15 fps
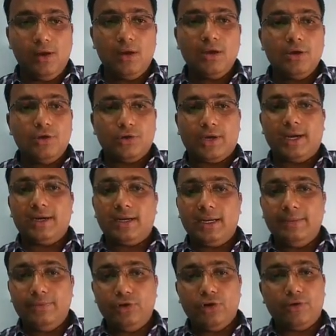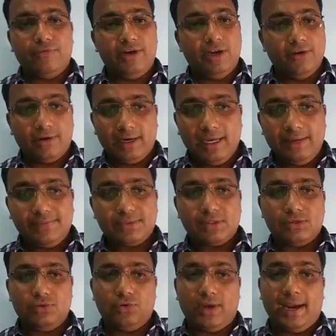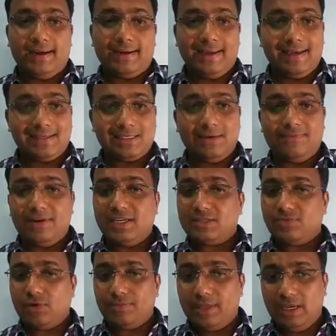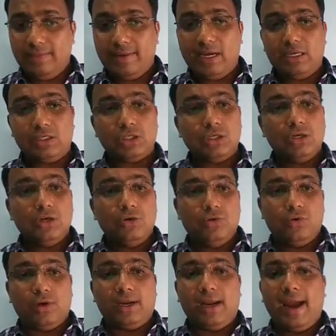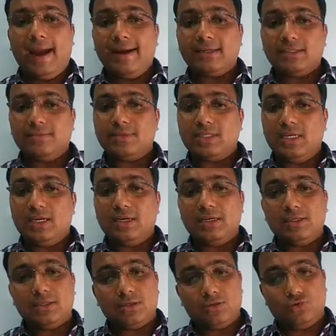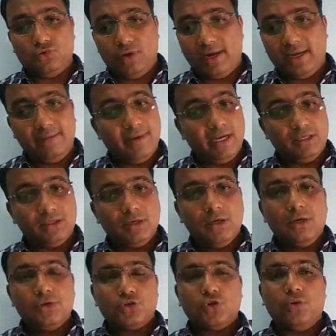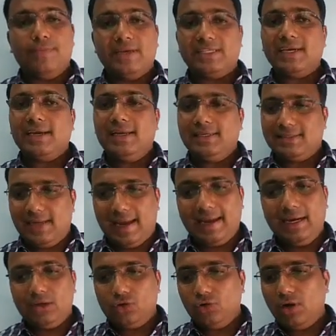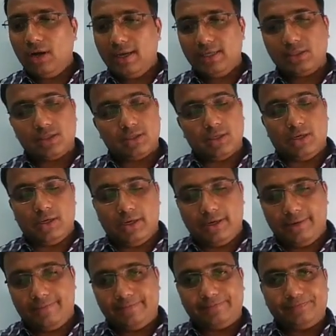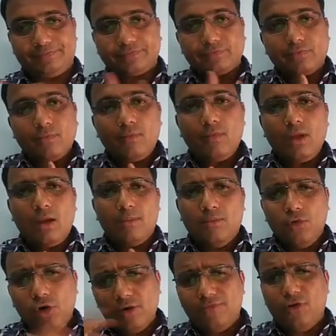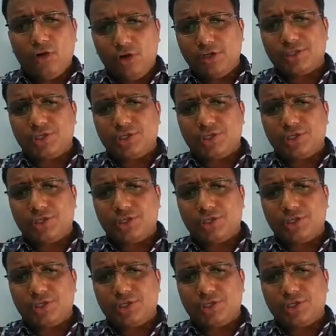You can trim your video clips. You can text replace from the image. You can add some stickers to an image. So basically Snagit tool is more focused on